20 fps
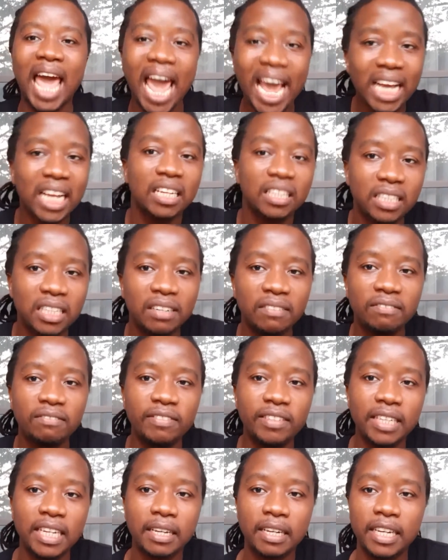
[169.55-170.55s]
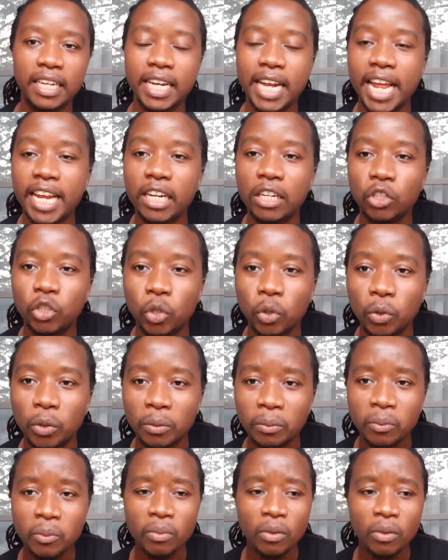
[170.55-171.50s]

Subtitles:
active learning tool.